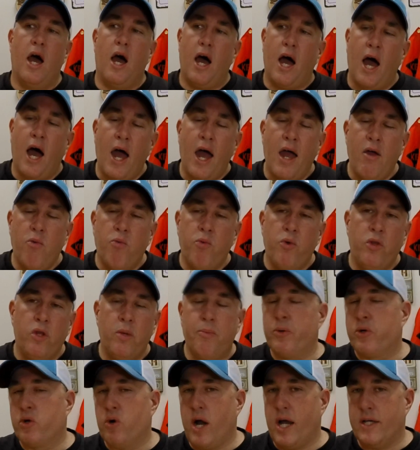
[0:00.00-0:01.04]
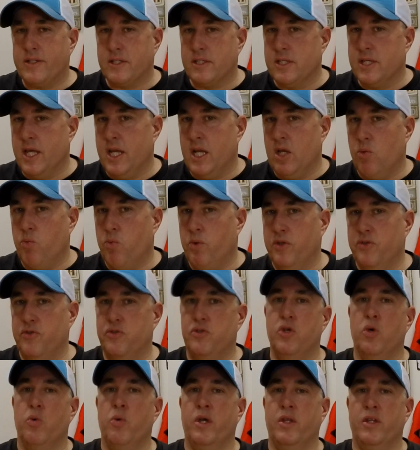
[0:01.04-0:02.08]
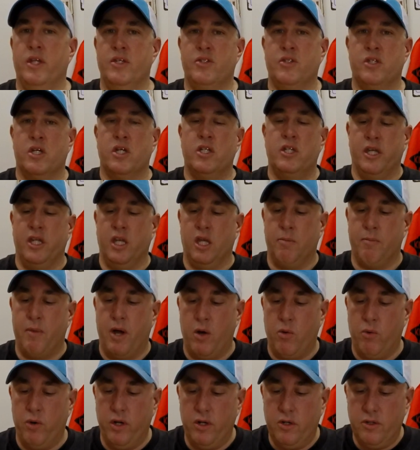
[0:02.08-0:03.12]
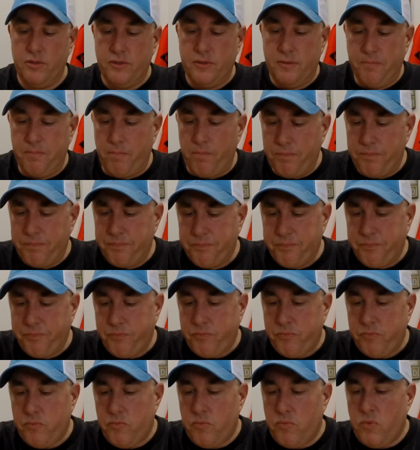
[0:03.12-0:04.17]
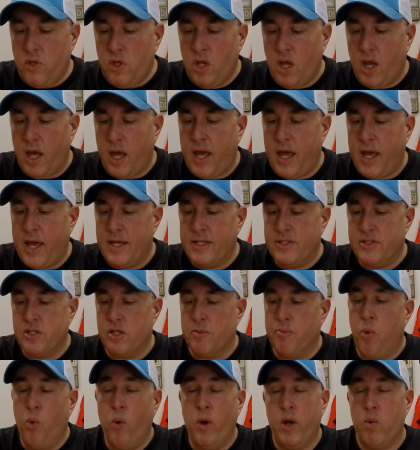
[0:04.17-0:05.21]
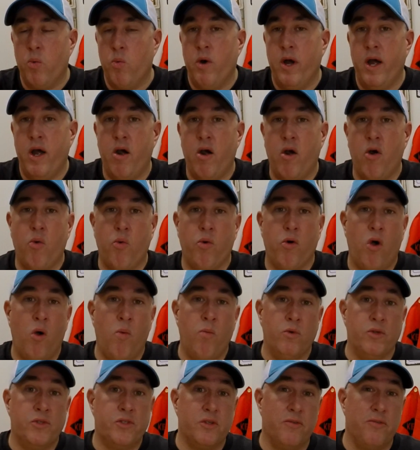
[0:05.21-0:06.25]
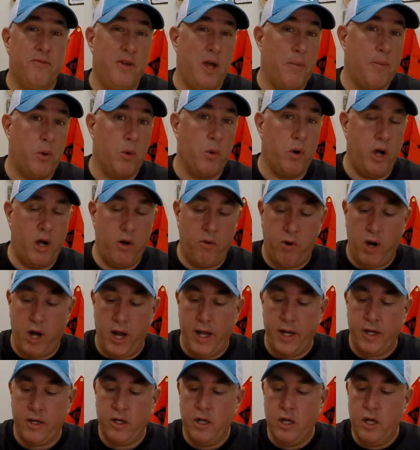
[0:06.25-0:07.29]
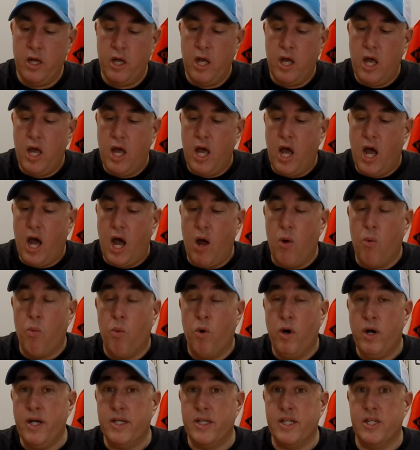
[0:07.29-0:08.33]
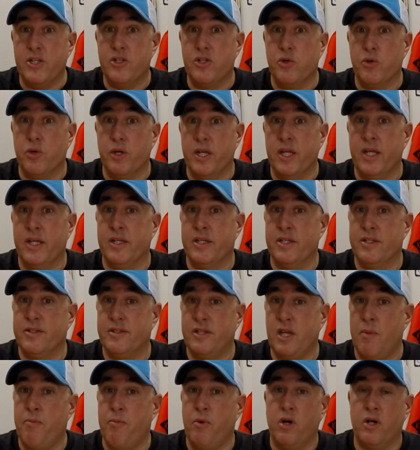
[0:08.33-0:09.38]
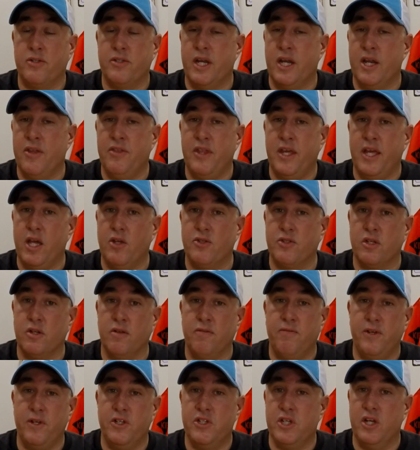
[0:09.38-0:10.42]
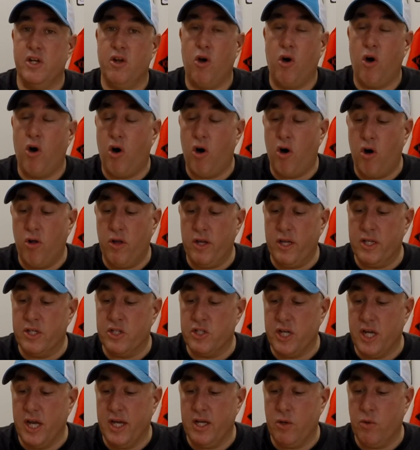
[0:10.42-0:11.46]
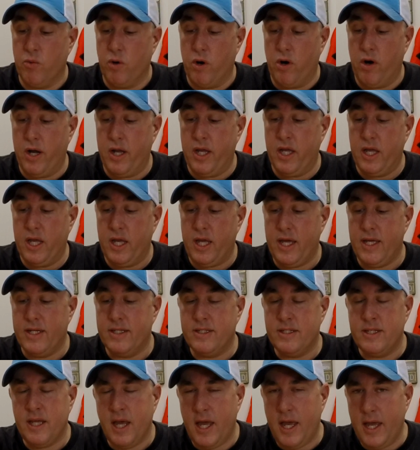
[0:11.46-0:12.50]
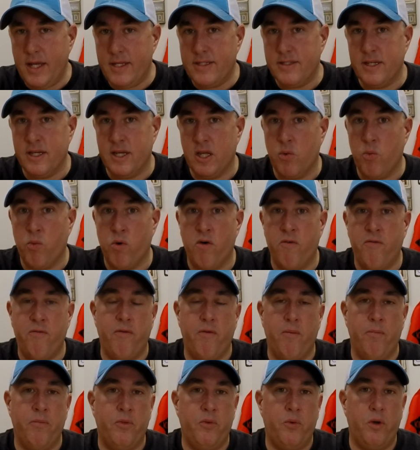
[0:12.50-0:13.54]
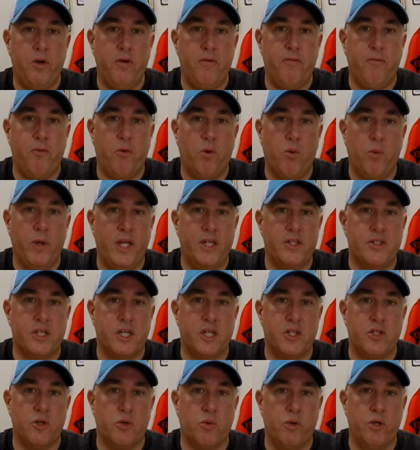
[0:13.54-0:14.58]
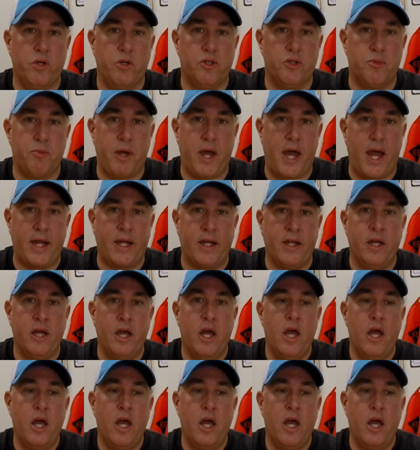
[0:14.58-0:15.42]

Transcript: I really procrastinated with doing this and cleaning my reels, and to the point where we're almost in February, right? I wanted to do it in December because I didn't think I was going to fish it all in January. It takes anywhere from 3 to 4 weeks to get your reels back.